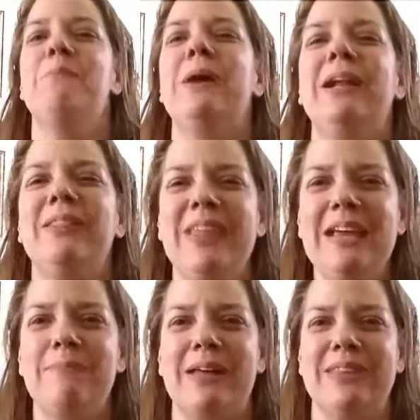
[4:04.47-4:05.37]
But
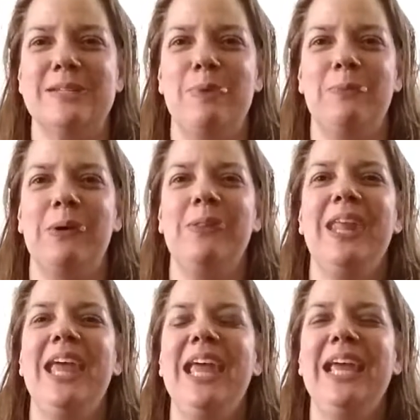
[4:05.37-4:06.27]
think about this,
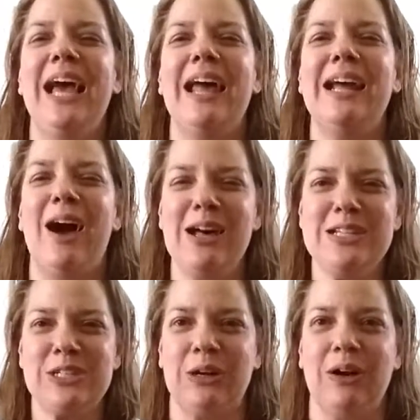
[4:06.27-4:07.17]
people. He got an
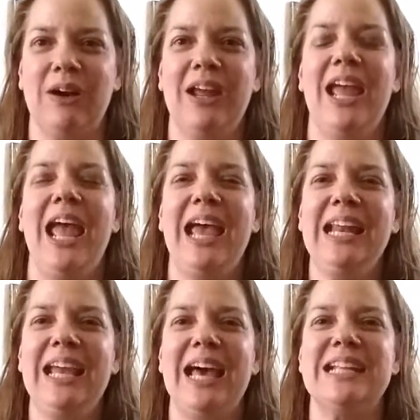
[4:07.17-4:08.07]
Oscar,
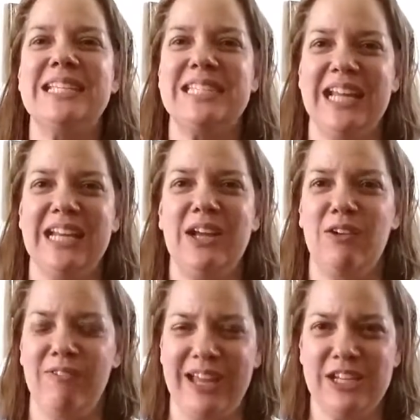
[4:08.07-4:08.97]
and he got a standing
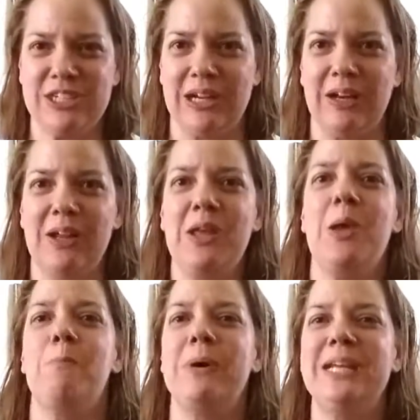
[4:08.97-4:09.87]
ovation,
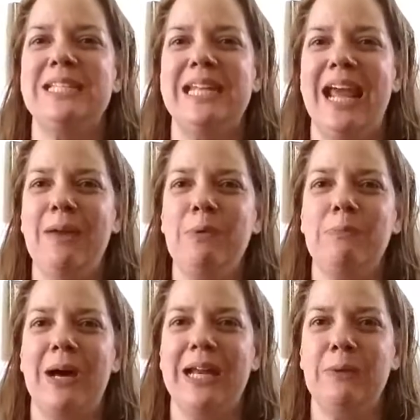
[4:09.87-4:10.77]
but he's an
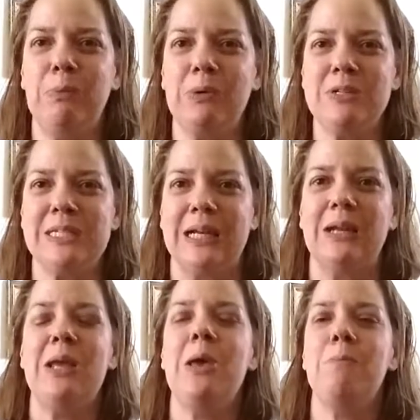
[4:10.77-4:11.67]
able-bodied
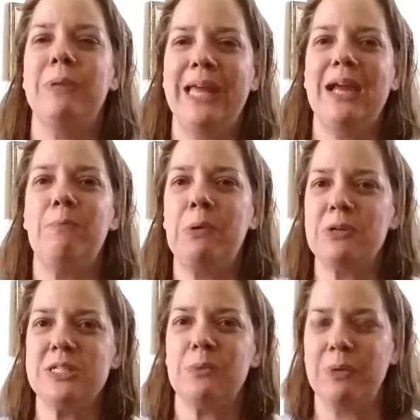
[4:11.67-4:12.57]
person playing a
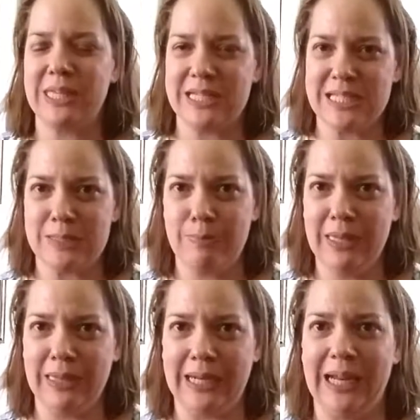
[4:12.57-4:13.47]
person with a
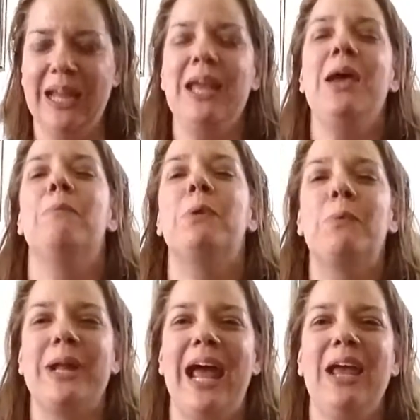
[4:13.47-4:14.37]
disability. But
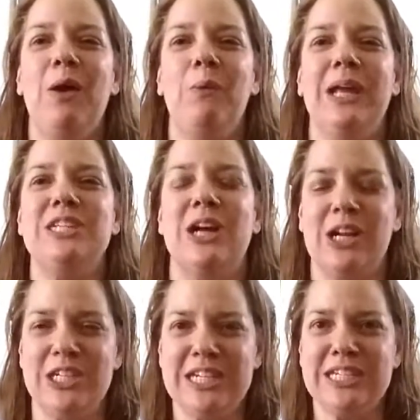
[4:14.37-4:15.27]
when I go in to
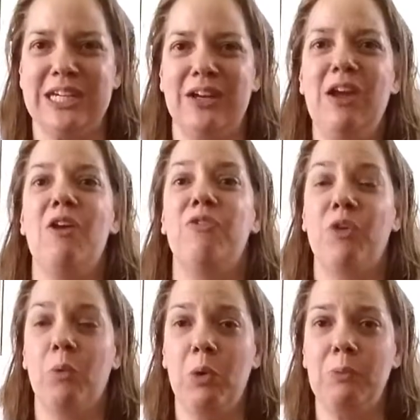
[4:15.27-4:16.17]
audition
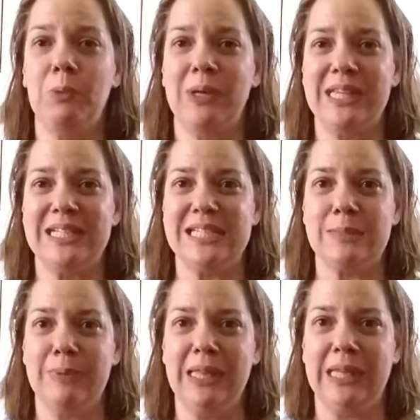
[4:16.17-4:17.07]
for a woman with a
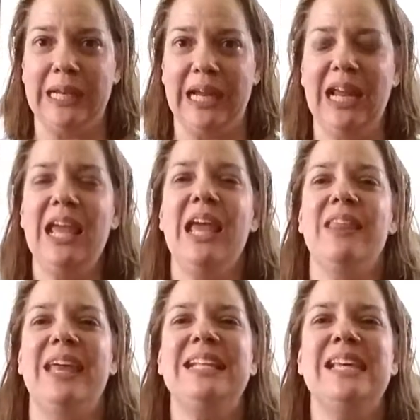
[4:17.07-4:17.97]
disability,
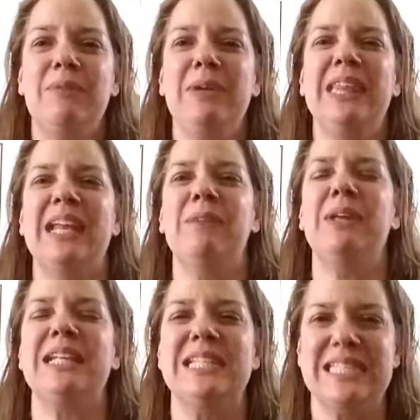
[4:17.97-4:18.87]
they tell me that I'm
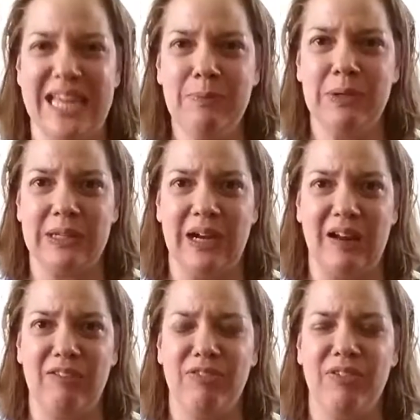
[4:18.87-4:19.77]
not disabled
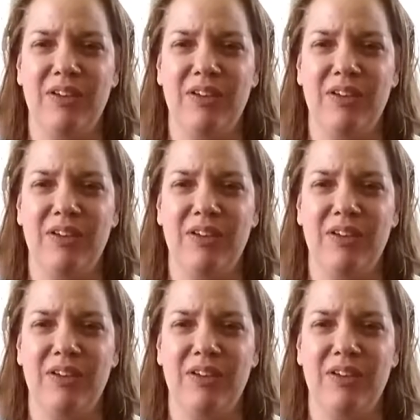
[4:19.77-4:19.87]
enough.